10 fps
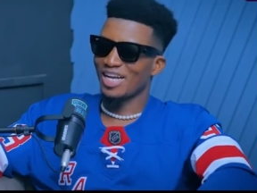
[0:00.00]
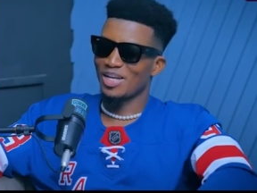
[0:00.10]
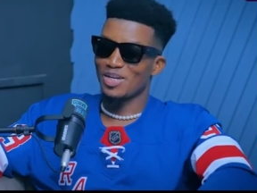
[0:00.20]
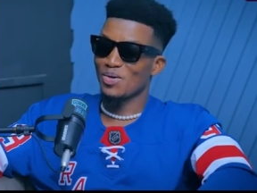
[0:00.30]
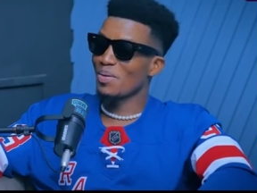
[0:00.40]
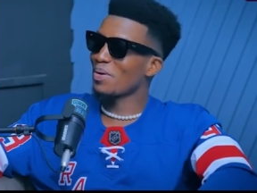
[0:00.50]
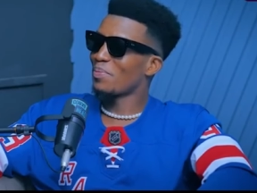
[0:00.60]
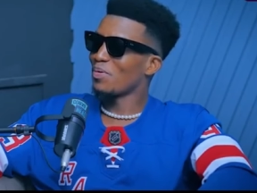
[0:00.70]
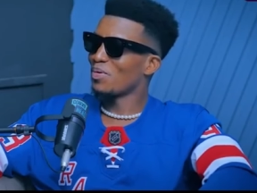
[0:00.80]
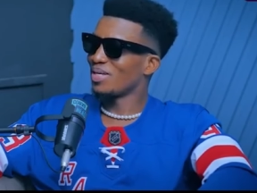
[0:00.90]
Yeah, the way
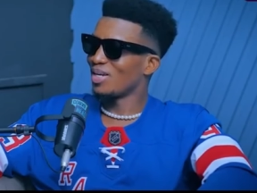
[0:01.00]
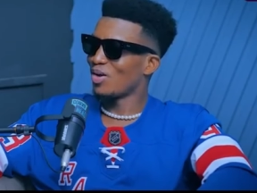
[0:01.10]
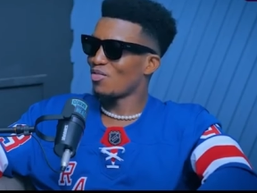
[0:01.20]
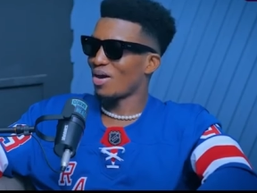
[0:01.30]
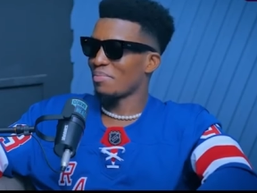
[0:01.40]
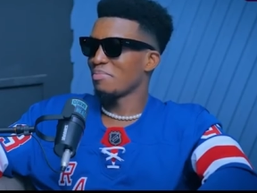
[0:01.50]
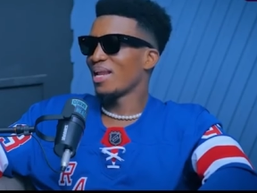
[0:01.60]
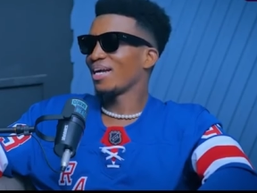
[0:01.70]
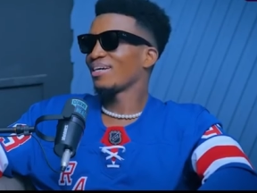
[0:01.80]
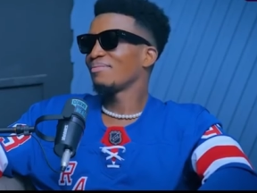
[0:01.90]
people they love him, it
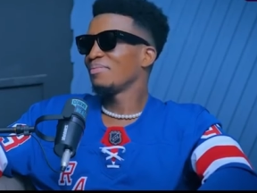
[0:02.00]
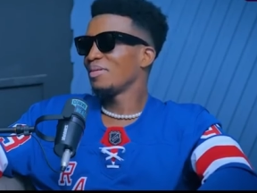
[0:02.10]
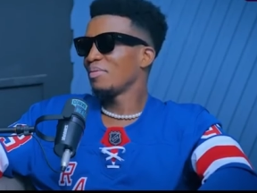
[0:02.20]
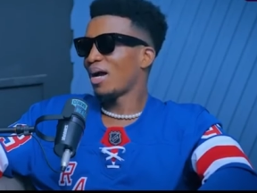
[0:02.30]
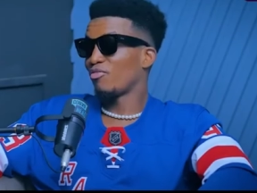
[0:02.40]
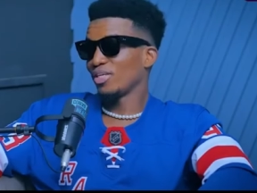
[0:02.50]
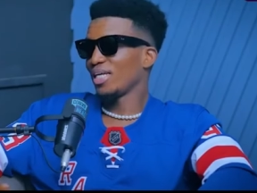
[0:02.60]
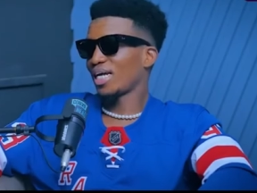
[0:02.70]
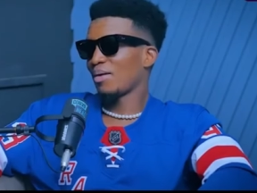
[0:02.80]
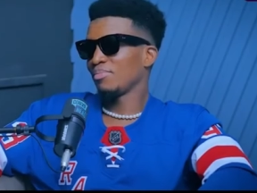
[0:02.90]
be like I for
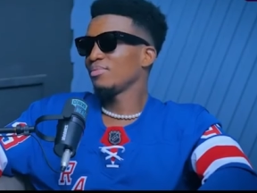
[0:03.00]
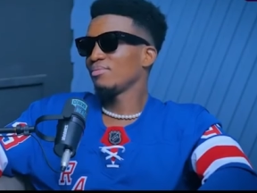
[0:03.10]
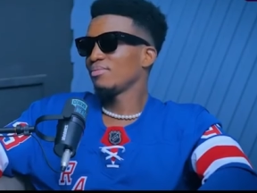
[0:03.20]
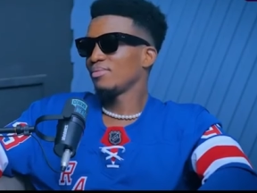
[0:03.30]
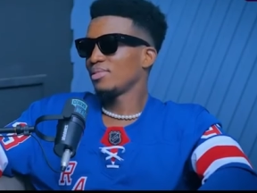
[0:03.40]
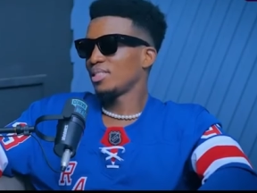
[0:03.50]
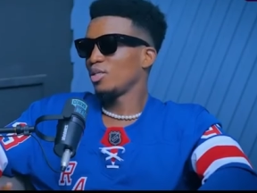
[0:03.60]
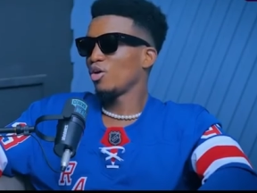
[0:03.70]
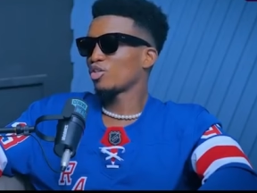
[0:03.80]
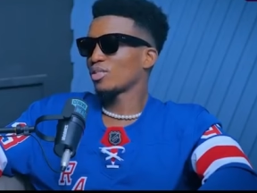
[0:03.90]
take him
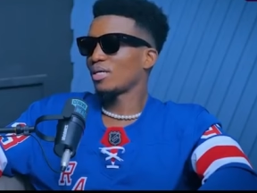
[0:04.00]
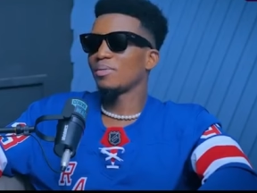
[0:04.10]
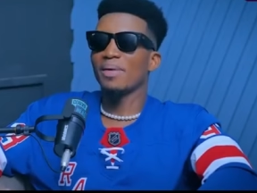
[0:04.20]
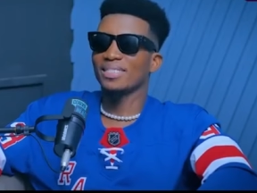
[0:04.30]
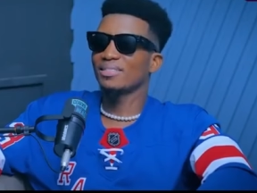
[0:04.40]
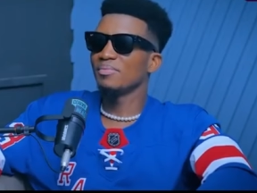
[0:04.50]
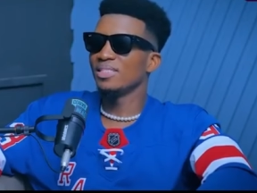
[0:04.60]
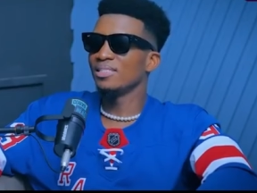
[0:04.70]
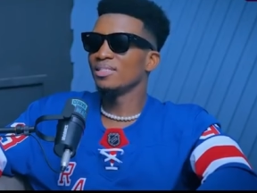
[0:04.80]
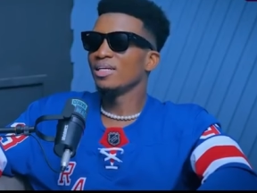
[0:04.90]
serious or something. But
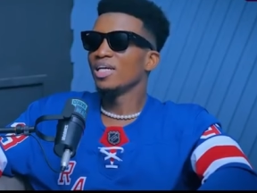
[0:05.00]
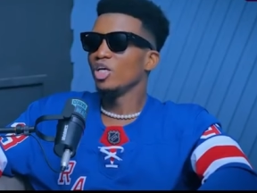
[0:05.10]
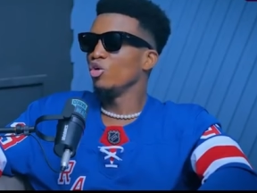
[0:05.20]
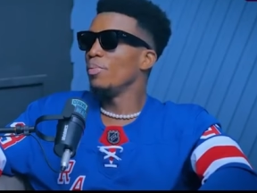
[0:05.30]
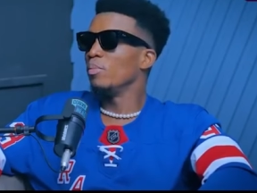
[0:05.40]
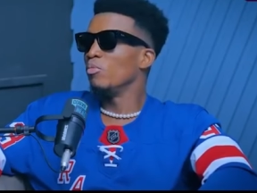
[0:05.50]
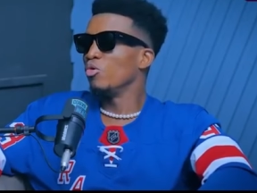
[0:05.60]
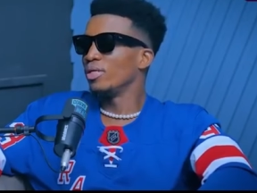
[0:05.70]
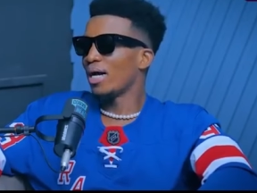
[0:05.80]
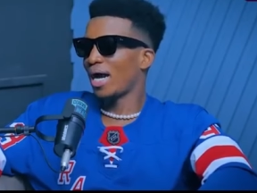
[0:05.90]
me, you know, be
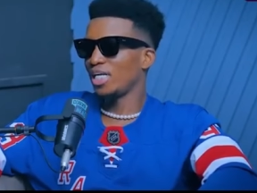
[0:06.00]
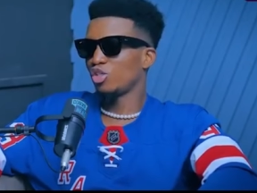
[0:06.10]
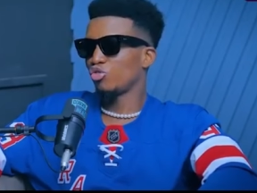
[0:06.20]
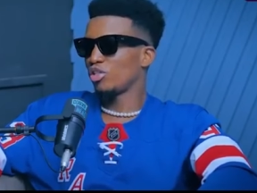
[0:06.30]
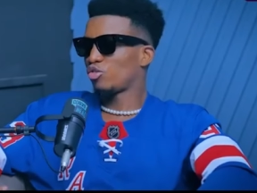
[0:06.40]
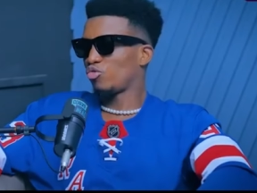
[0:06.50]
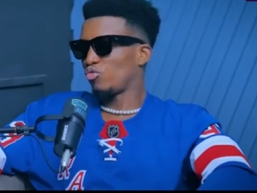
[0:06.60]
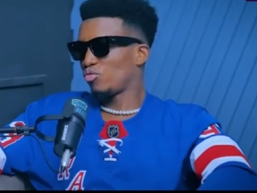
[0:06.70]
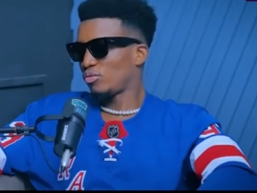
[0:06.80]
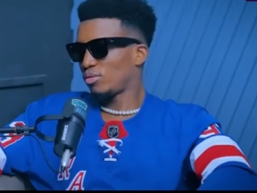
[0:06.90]
mood at the switch
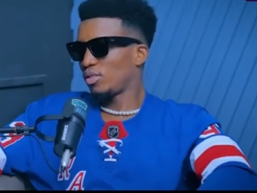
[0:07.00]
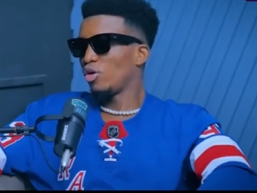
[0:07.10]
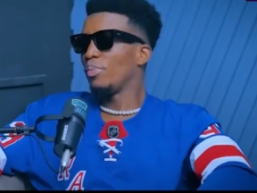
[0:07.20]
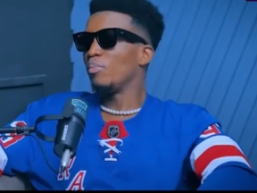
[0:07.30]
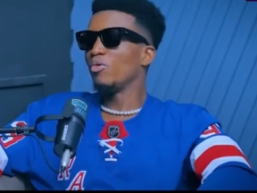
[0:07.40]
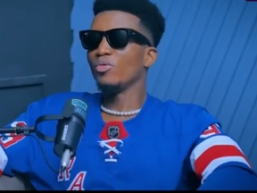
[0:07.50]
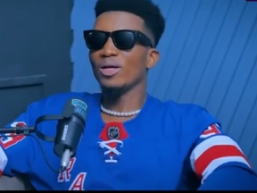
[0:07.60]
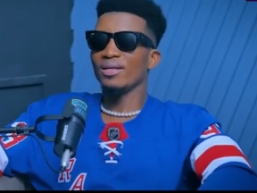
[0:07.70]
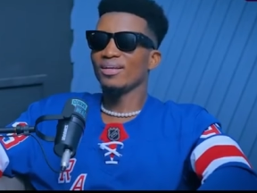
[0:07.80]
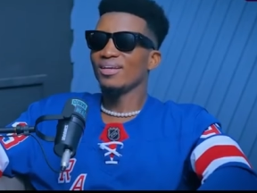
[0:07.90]
to. Okay, you know, be mood
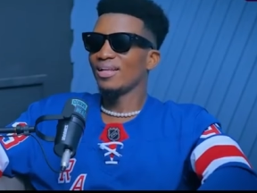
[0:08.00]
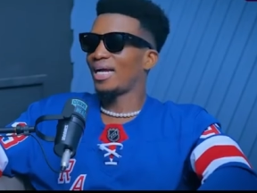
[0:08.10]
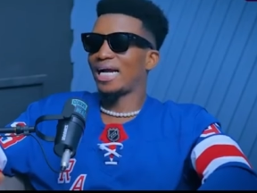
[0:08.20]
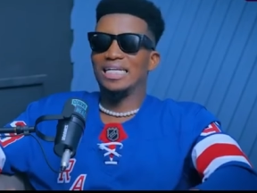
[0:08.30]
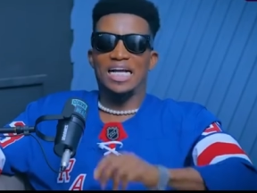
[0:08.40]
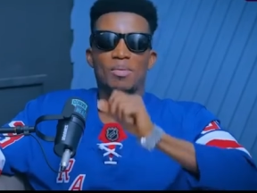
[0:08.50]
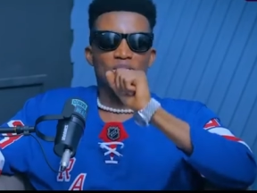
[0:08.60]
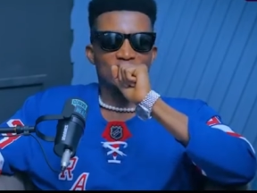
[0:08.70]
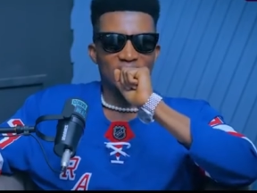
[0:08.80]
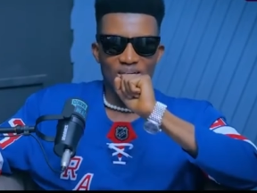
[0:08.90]
way like I they
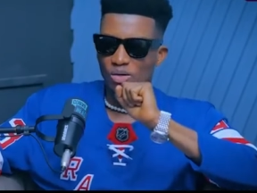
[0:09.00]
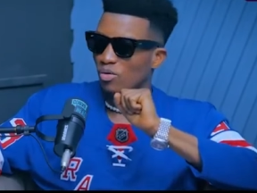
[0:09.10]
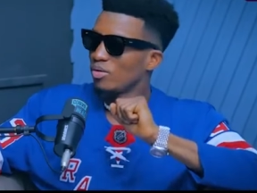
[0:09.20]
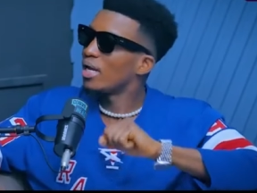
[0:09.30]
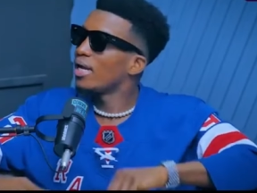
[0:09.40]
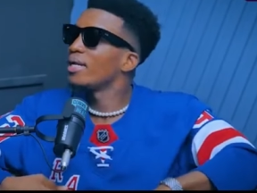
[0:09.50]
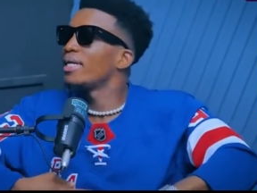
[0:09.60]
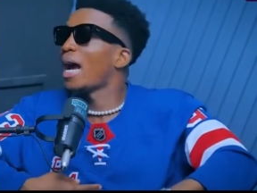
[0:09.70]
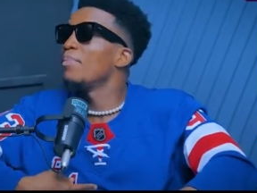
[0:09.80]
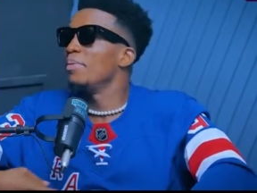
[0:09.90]
come single.
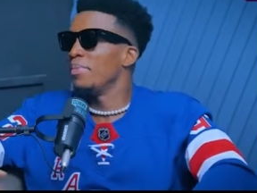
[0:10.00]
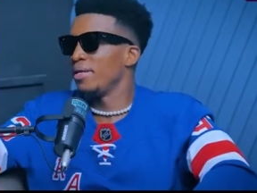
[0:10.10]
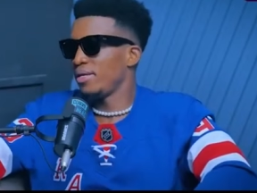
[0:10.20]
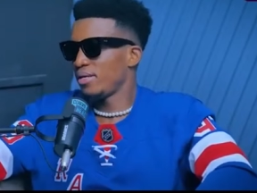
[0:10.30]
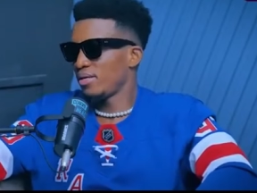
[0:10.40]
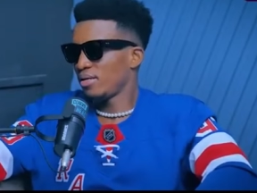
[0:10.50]
Mm. That be me.